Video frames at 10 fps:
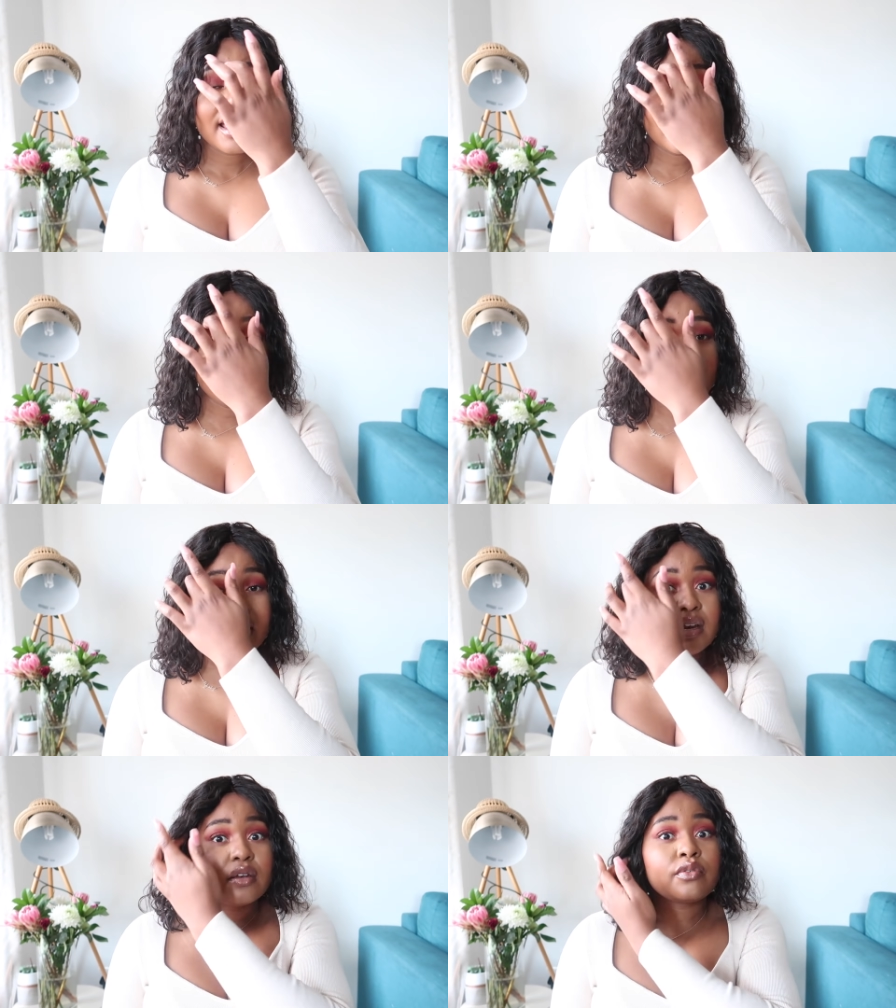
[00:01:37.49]
And
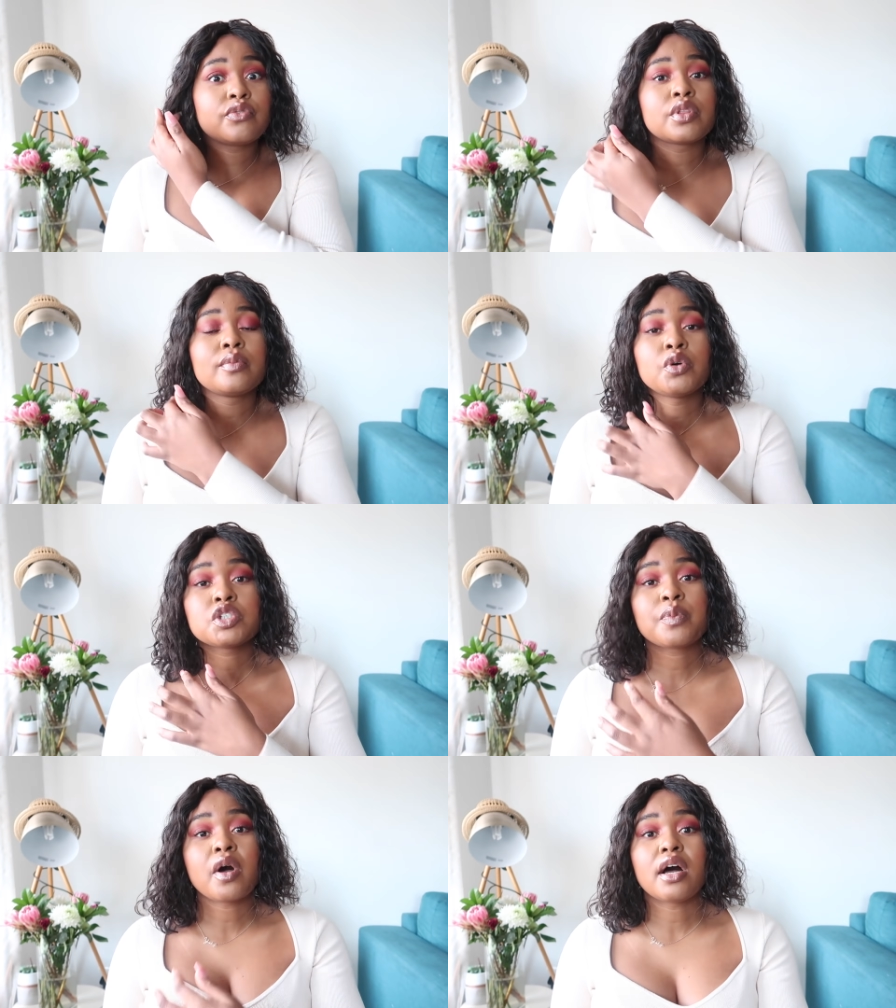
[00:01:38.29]
then for the
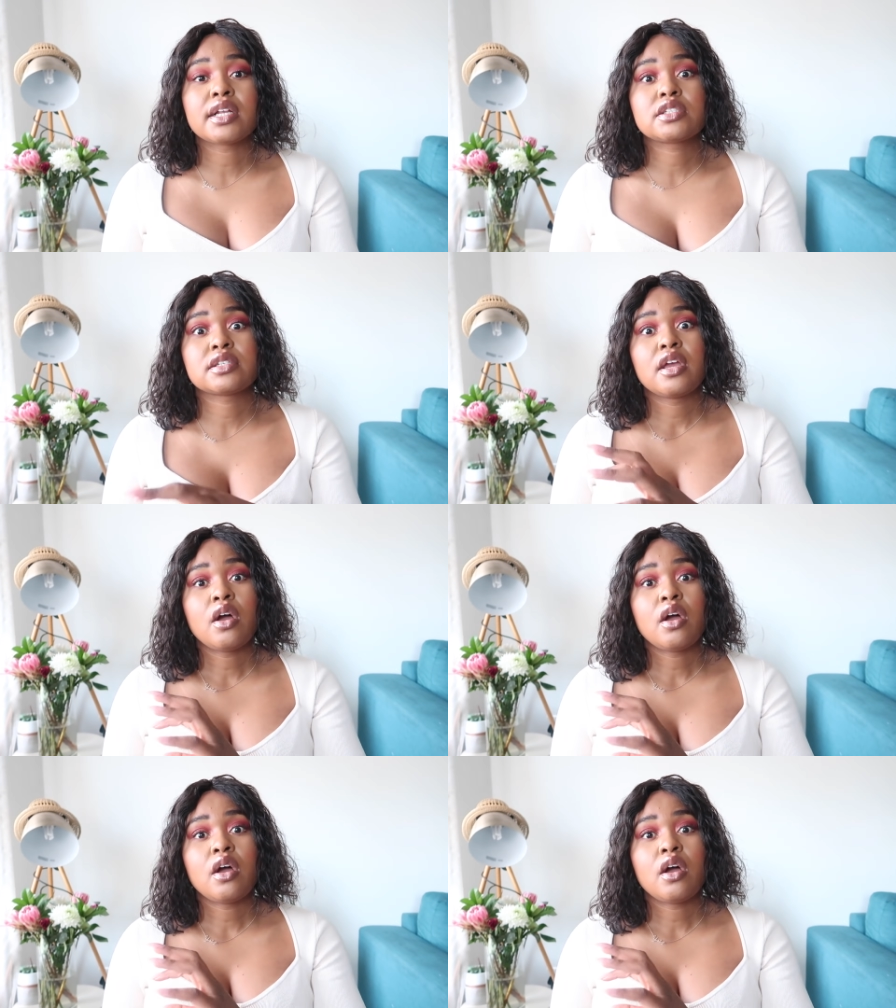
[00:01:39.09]
most part,